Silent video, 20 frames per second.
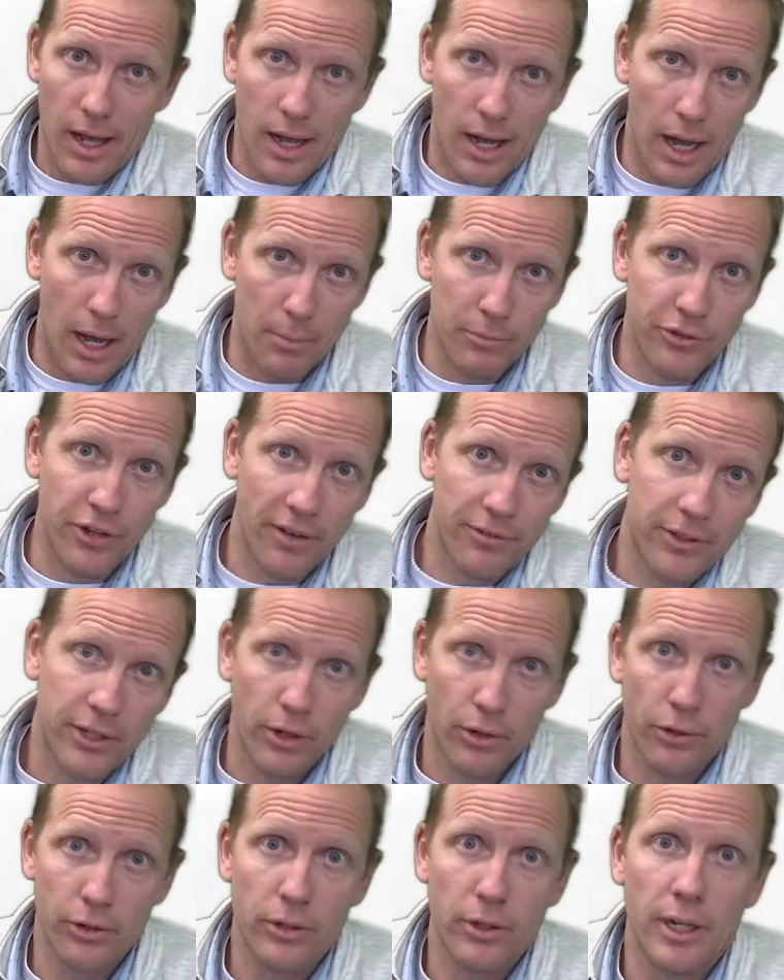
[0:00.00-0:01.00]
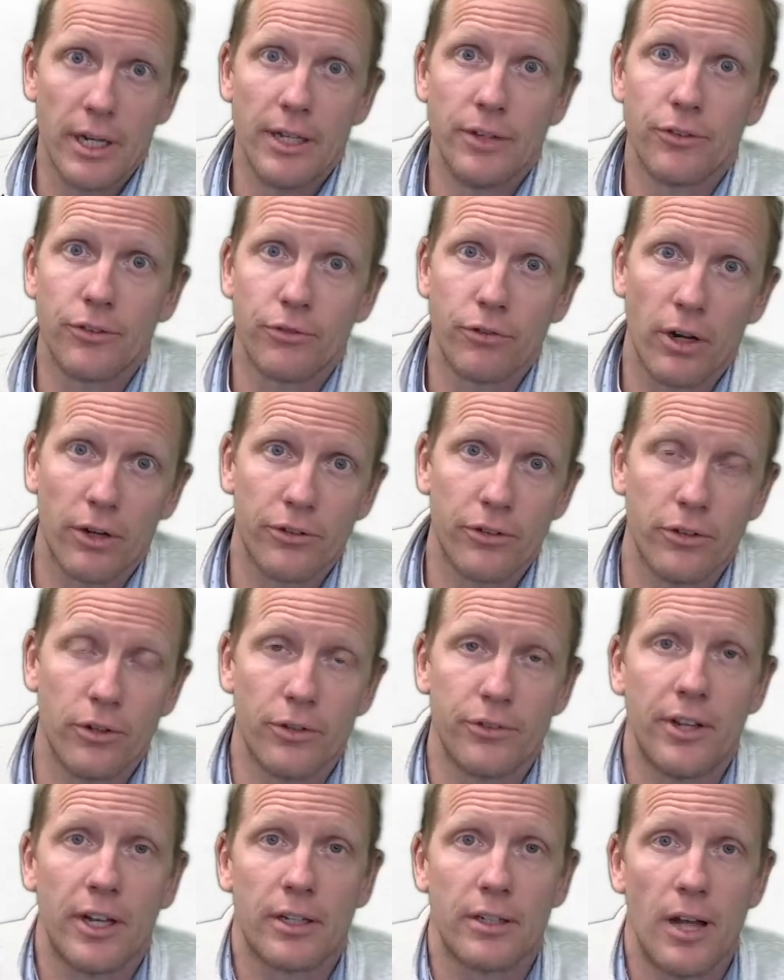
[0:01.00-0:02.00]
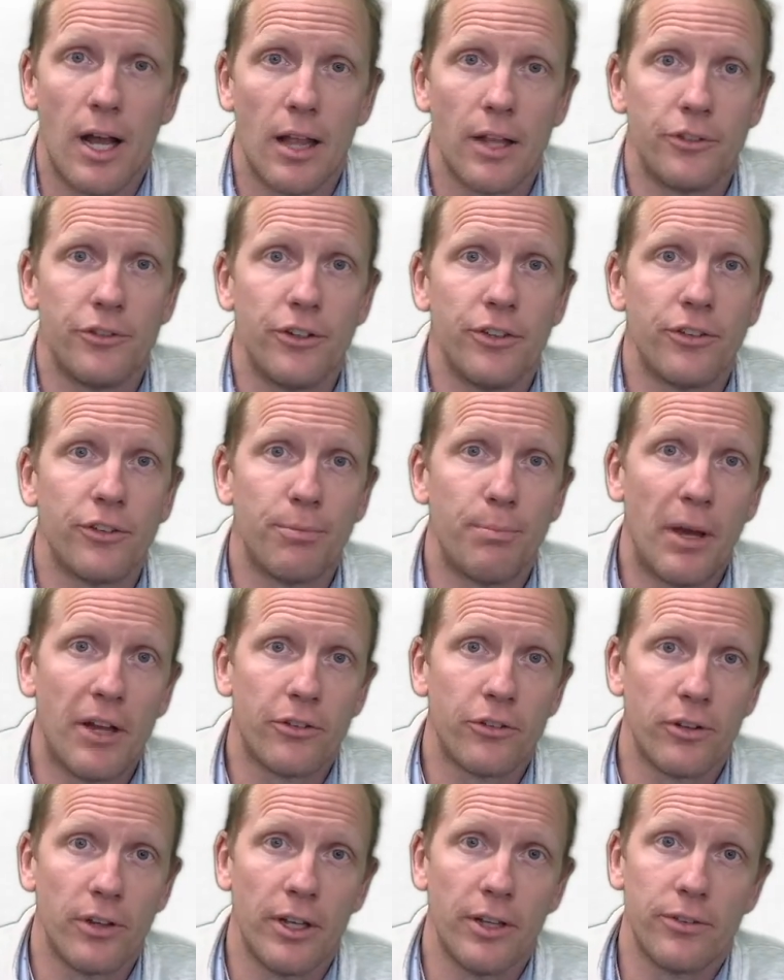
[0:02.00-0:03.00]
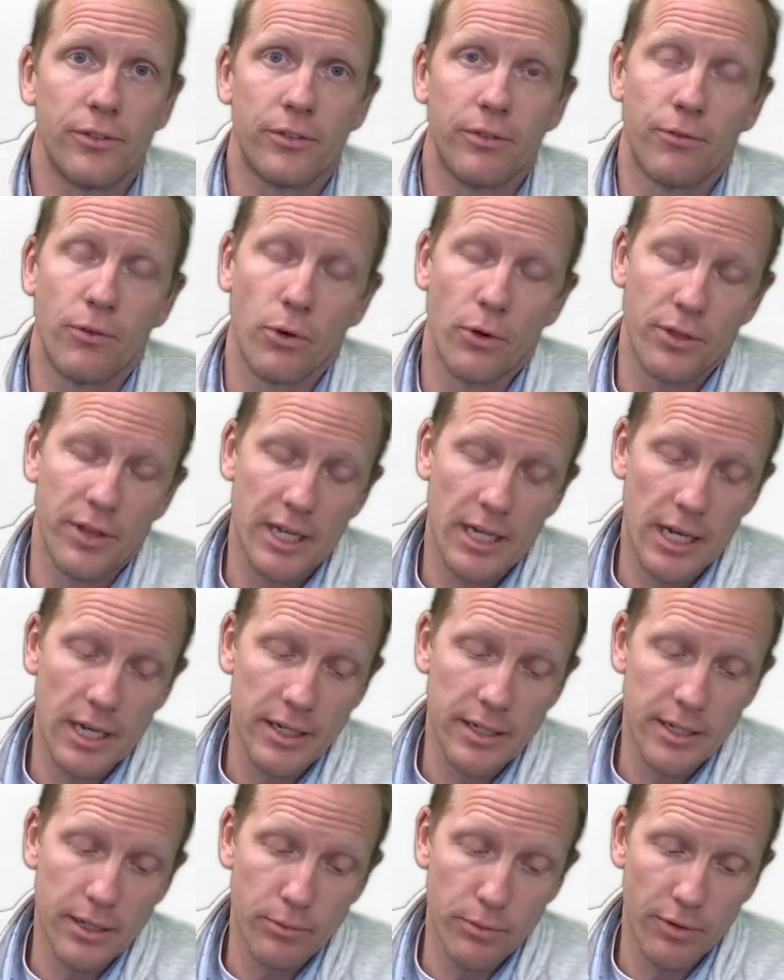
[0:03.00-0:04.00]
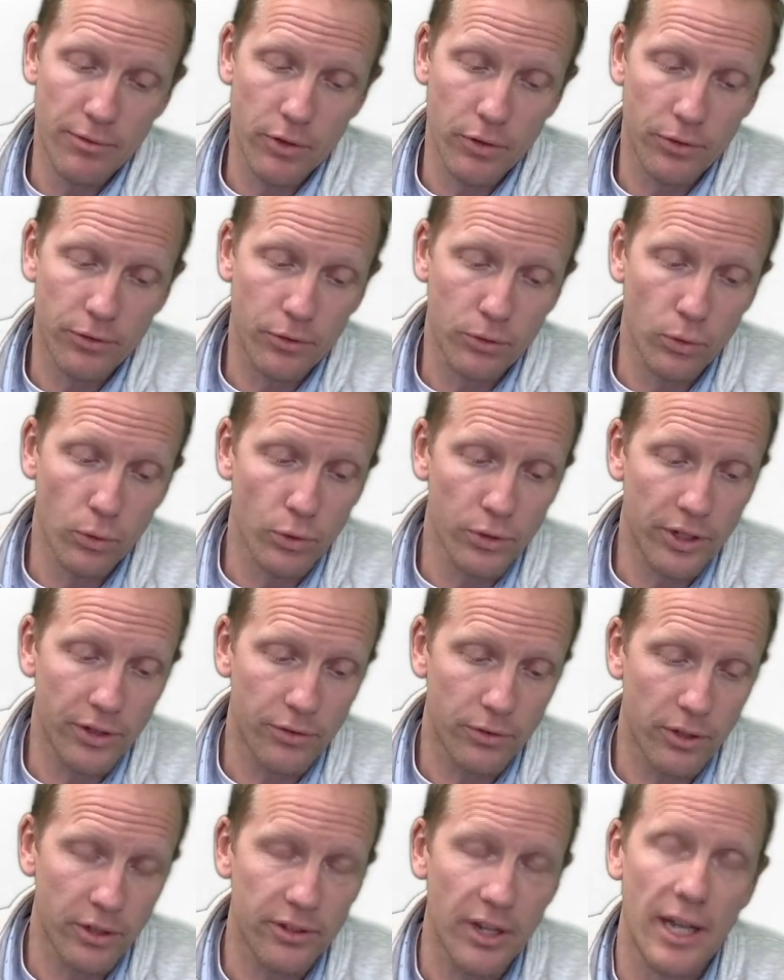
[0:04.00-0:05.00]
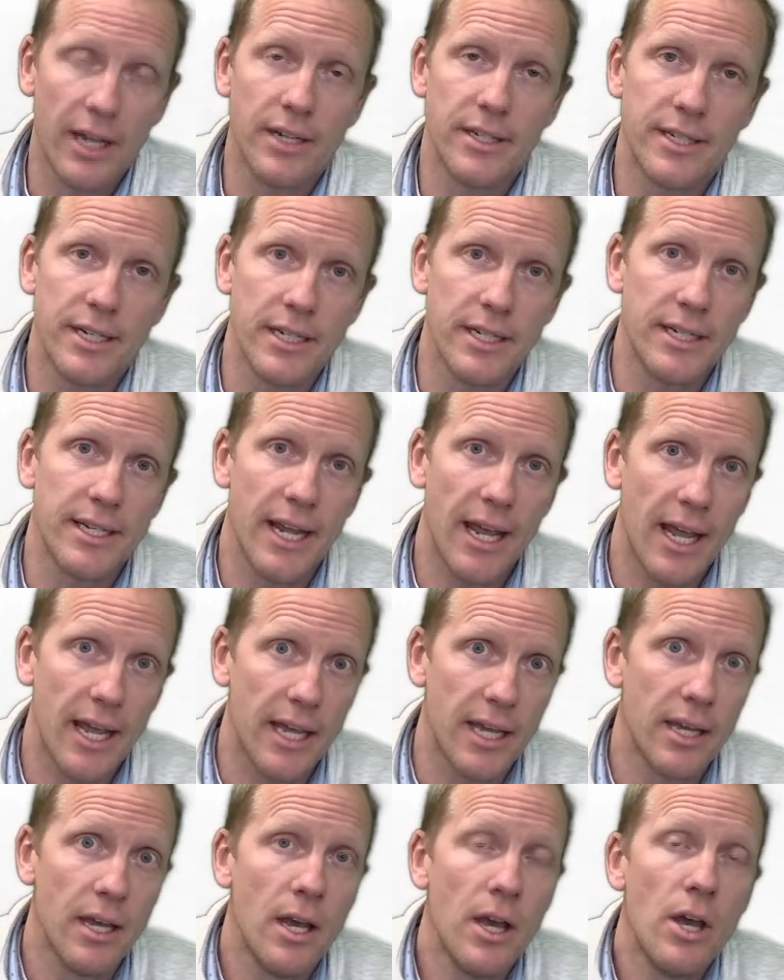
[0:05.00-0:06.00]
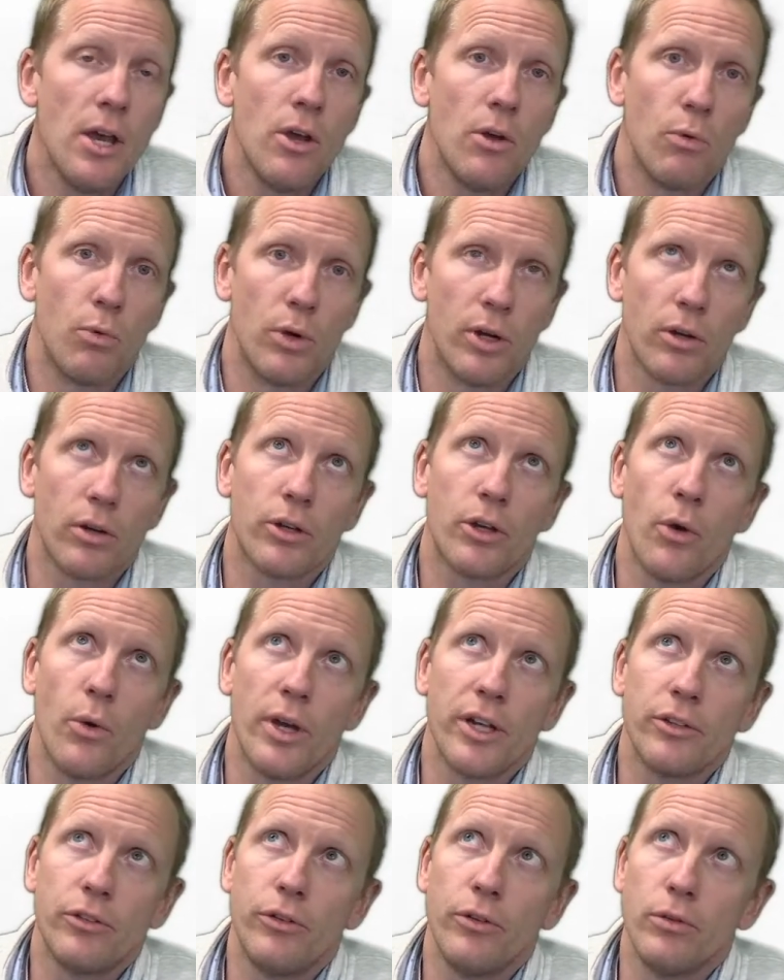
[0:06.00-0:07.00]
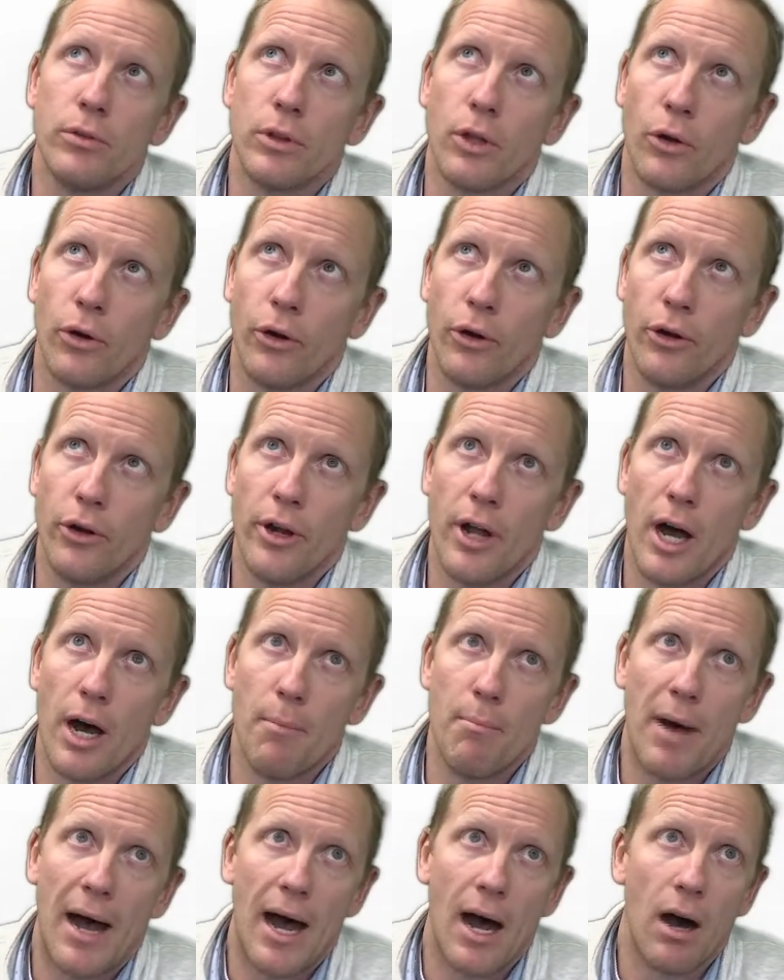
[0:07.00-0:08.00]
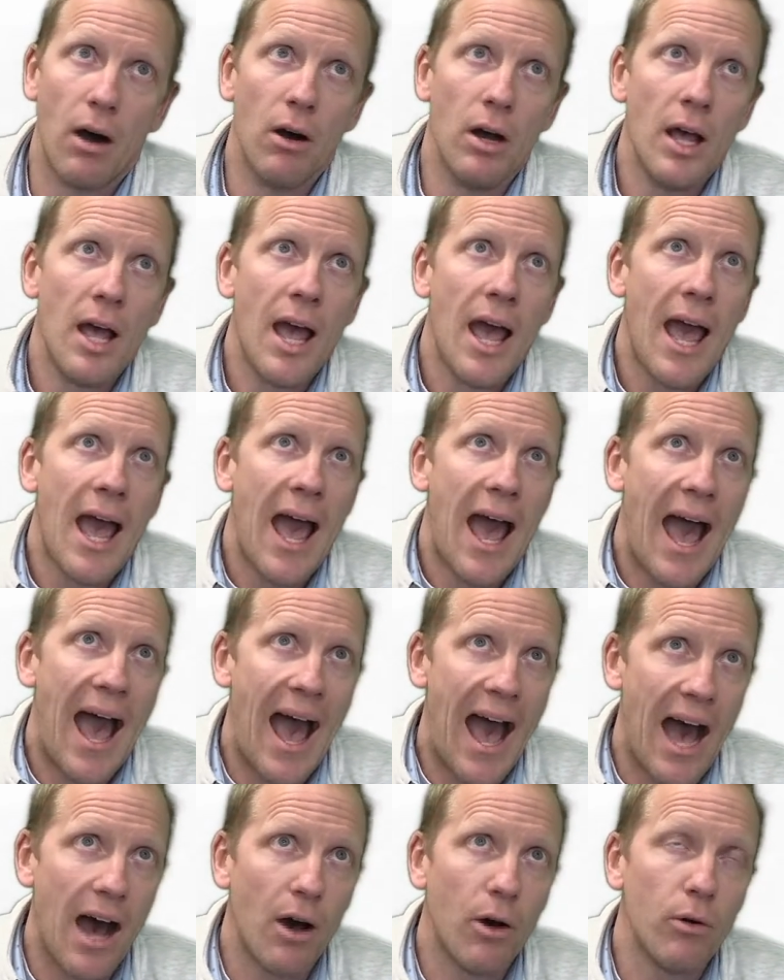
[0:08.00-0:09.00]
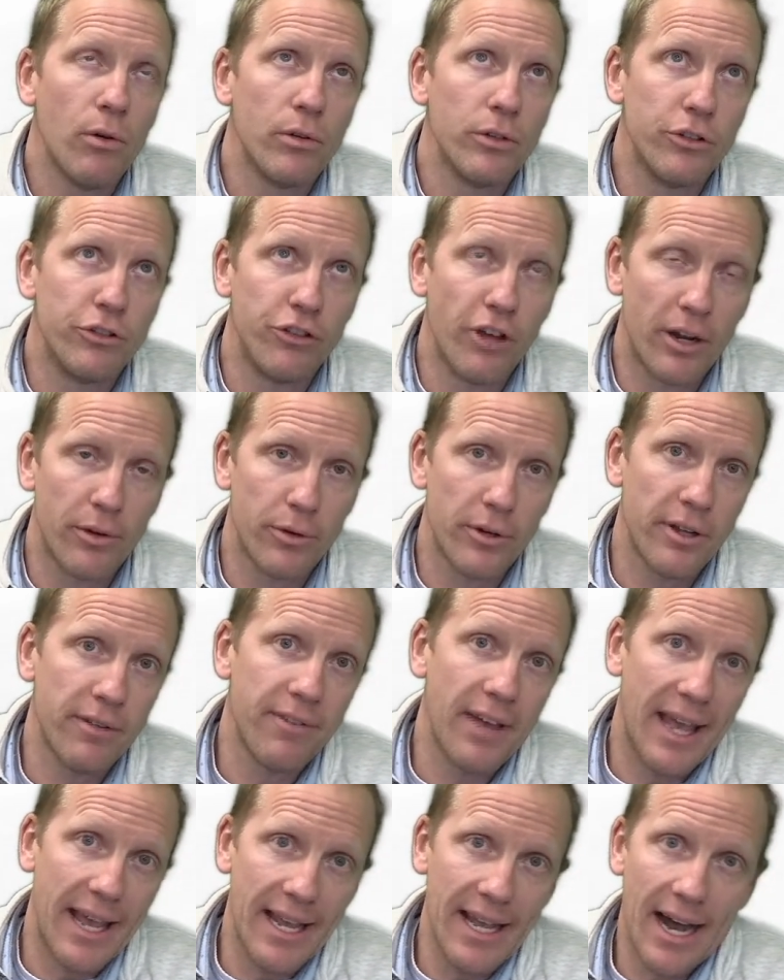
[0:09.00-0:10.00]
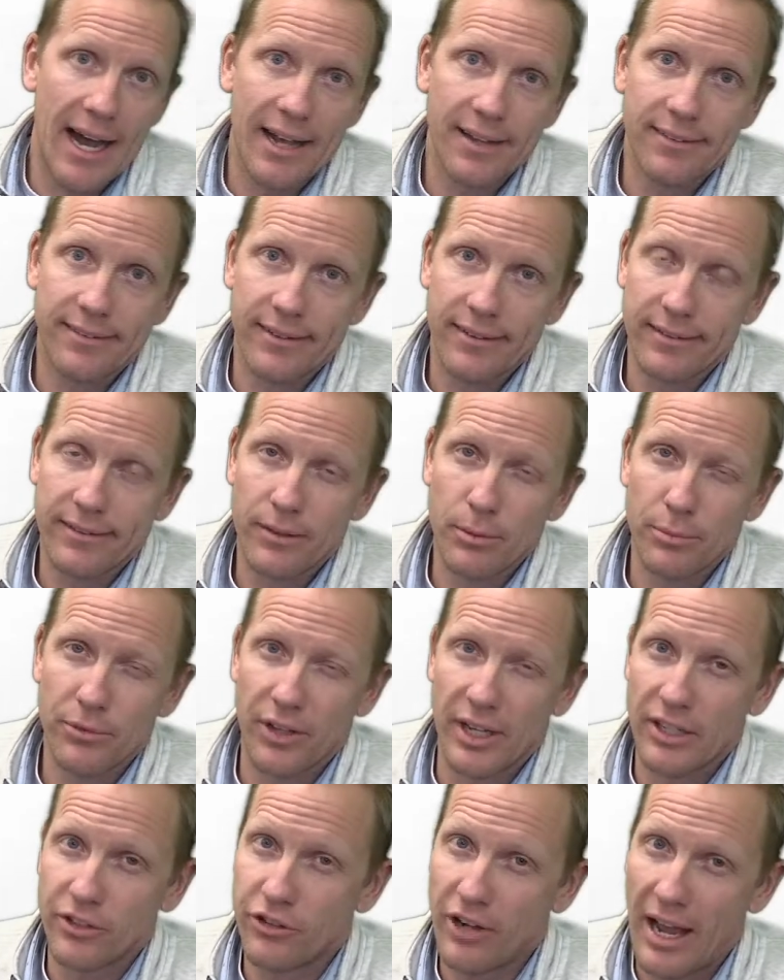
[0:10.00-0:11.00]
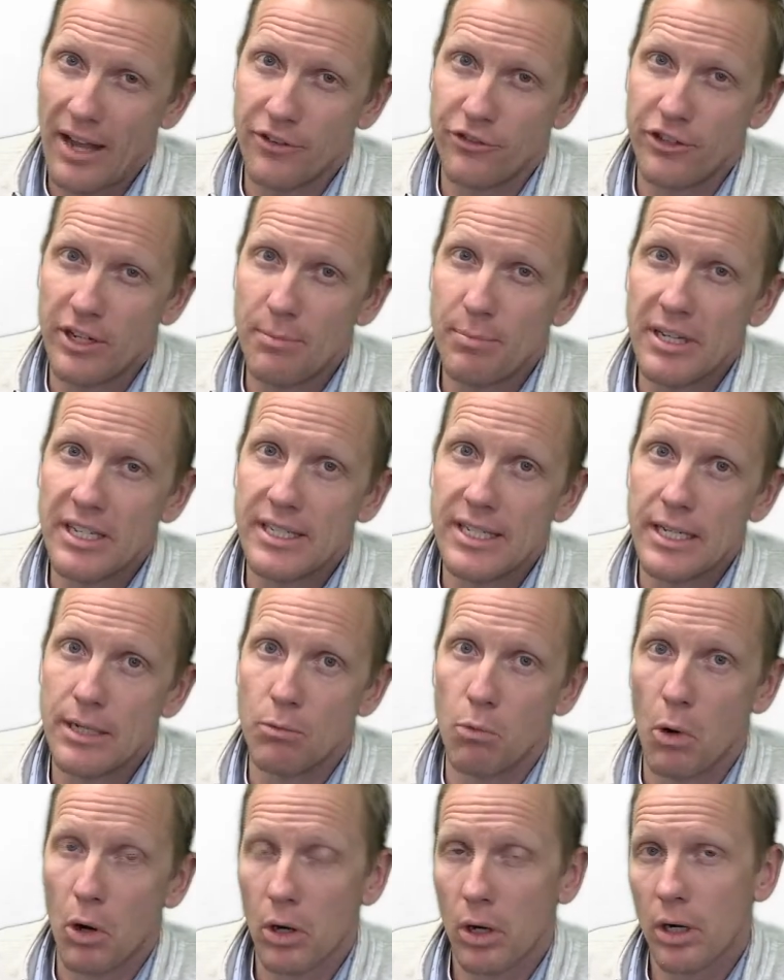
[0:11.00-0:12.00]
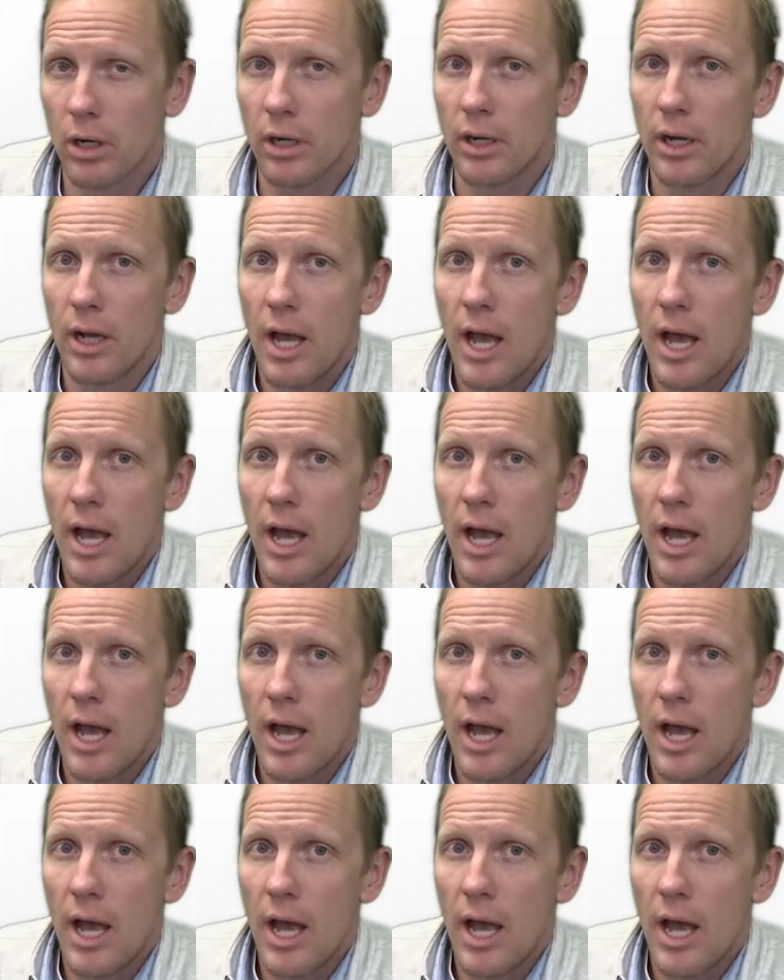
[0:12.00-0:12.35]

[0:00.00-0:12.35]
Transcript: I'm Jeff Kilner, Instructional Technology Specialist for the Indian River School District, and today we're going to learn about how generative AI systems like ChatGPT work,